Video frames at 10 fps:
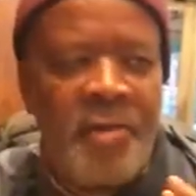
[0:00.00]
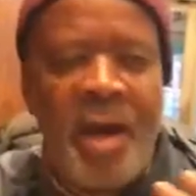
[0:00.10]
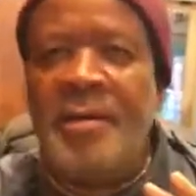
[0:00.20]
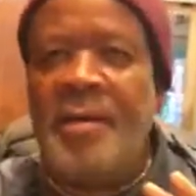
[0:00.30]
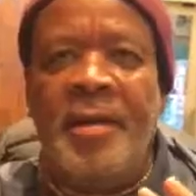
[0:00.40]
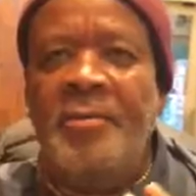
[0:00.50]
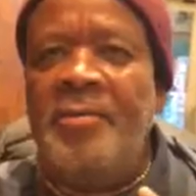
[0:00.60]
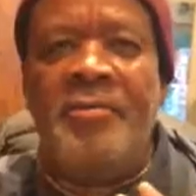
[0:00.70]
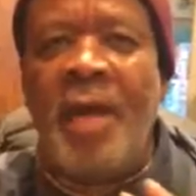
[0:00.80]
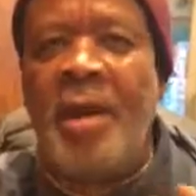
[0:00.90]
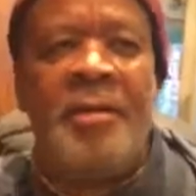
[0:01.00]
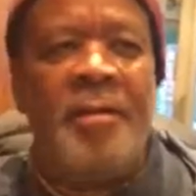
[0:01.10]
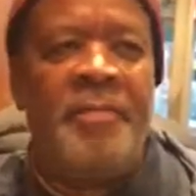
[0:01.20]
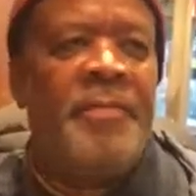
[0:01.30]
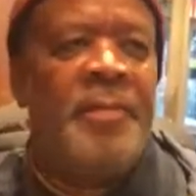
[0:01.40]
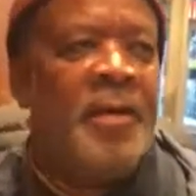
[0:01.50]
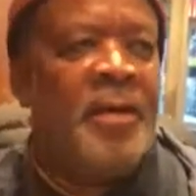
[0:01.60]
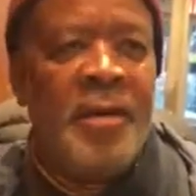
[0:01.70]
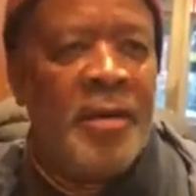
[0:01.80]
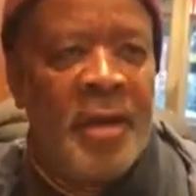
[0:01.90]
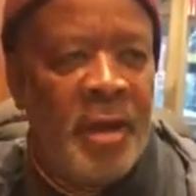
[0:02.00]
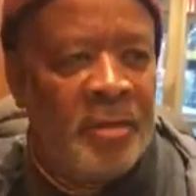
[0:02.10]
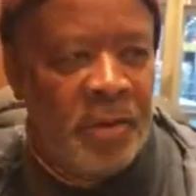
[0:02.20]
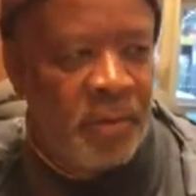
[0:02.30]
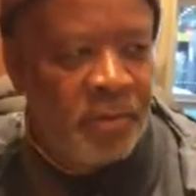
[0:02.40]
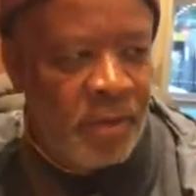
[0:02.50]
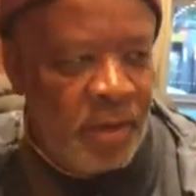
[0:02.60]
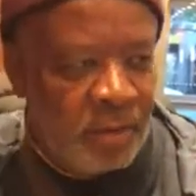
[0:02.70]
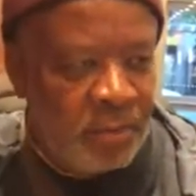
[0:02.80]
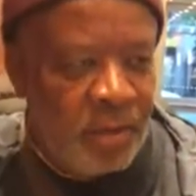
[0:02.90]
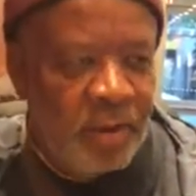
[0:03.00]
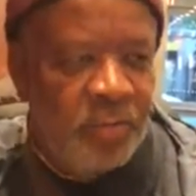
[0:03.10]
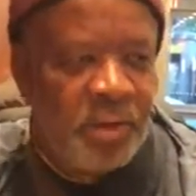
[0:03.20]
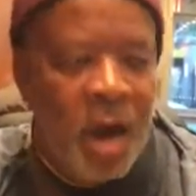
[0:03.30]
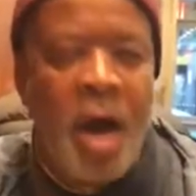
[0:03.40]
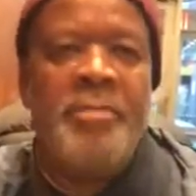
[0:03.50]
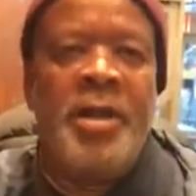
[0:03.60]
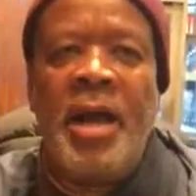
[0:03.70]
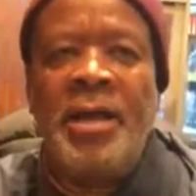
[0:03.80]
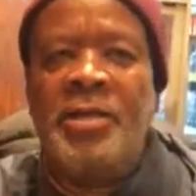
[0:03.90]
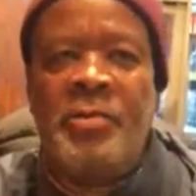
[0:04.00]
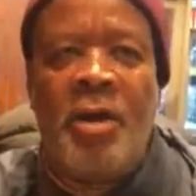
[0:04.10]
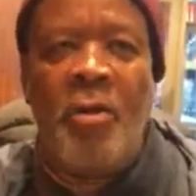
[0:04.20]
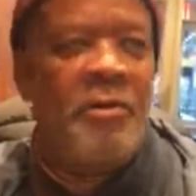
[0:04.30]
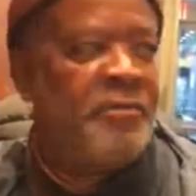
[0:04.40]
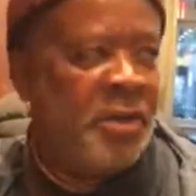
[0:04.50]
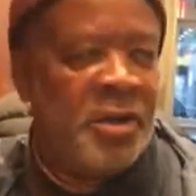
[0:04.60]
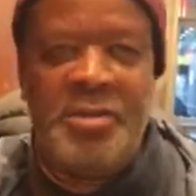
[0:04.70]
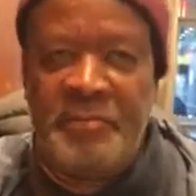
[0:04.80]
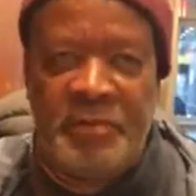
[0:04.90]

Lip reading: Right. It was right up. It would harmonize with our philosophy.